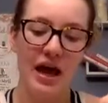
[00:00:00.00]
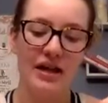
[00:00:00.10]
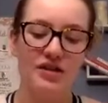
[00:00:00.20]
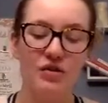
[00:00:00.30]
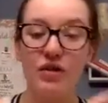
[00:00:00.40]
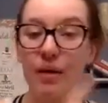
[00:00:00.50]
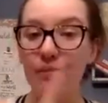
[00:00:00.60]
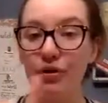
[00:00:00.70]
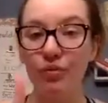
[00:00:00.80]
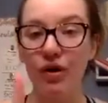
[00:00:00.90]
And so
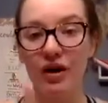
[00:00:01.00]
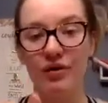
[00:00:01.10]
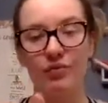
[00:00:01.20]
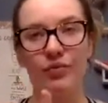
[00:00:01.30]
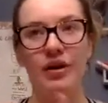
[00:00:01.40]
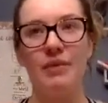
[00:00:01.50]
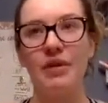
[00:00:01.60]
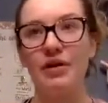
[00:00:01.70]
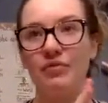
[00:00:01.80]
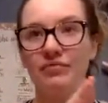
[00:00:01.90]
number 1, when I'm
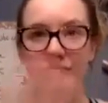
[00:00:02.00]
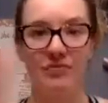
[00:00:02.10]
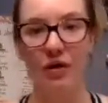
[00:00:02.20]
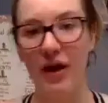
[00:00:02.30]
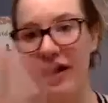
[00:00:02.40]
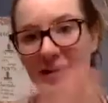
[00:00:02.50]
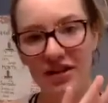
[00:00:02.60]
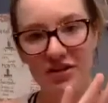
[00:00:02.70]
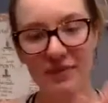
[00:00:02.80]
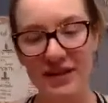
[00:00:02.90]
like, okay,
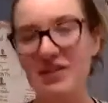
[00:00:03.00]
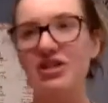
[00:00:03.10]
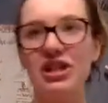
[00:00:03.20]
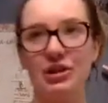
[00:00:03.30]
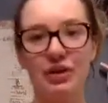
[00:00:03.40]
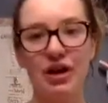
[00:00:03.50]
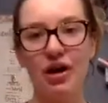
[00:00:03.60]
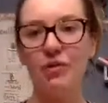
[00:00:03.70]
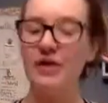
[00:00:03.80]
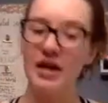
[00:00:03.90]
here's a message. Here we go.